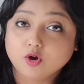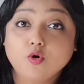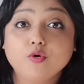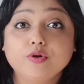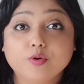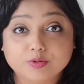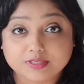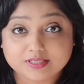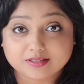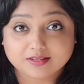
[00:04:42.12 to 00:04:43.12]
Who
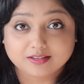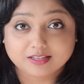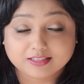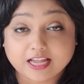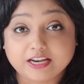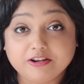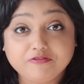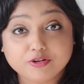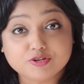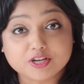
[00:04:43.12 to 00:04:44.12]
knows that in
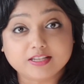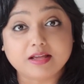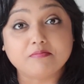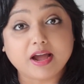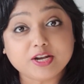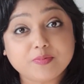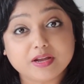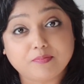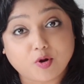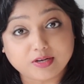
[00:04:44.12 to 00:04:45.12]
future there might be
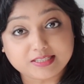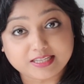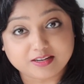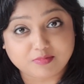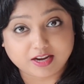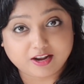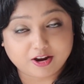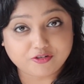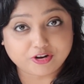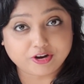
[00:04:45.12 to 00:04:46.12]
a policy in my
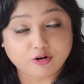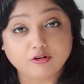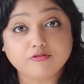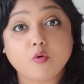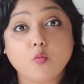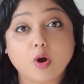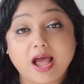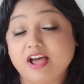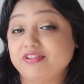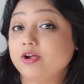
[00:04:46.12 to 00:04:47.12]
country of
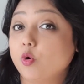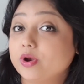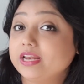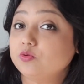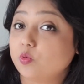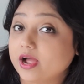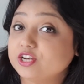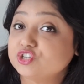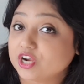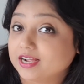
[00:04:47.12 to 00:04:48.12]
having only
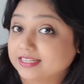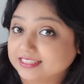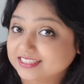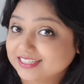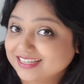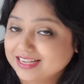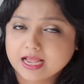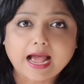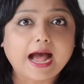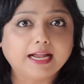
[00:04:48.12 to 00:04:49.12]
one child.
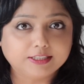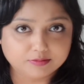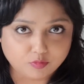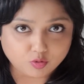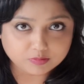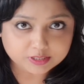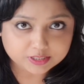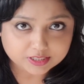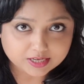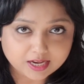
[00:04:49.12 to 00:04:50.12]
At the
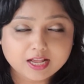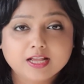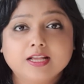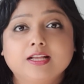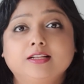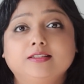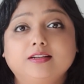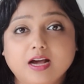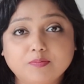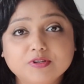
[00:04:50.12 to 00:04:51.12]
moment, the
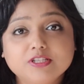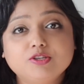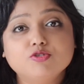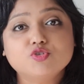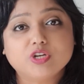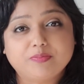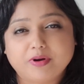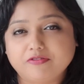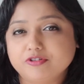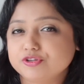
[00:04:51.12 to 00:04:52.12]
couples usually
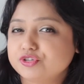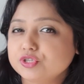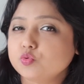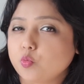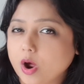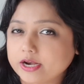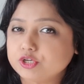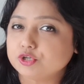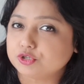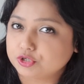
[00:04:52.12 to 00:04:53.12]
prefer just 1
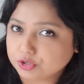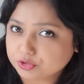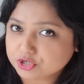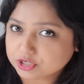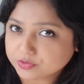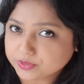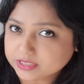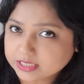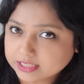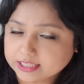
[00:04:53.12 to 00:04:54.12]
to 2
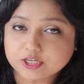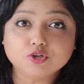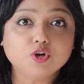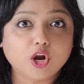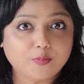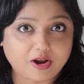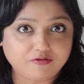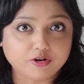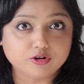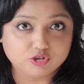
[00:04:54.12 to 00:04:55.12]
children. They do not
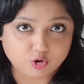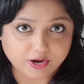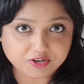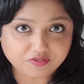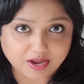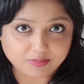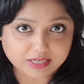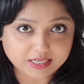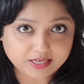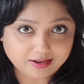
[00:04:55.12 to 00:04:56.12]
prefer a joint
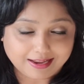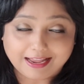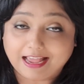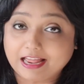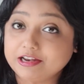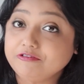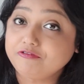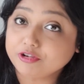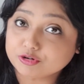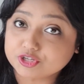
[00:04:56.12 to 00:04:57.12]
family. And in
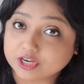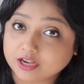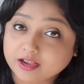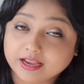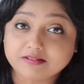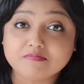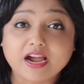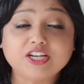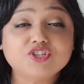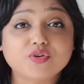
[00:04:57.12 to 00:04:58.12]
future, it
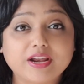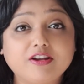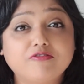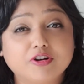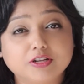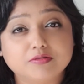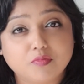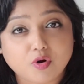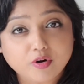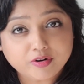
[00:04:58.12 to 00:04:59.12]
might shrink
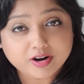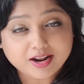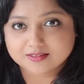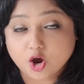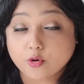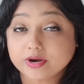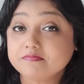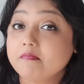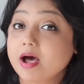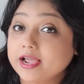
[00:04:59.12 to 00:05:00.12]
furthermore. Or
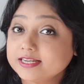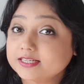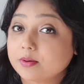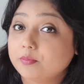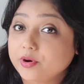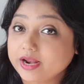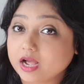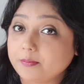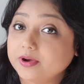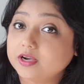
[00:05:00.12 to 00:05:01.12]
it might bring
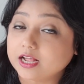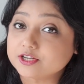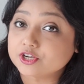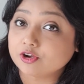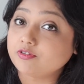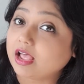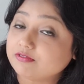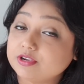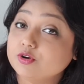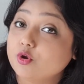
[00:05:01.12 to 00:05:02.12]
up a culture of
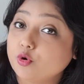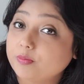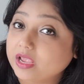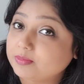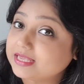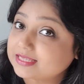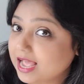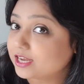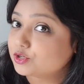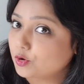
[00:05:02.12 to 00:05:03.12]
having no babies
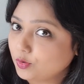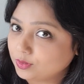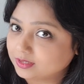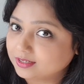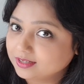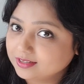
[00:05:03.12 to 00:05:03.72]
at all.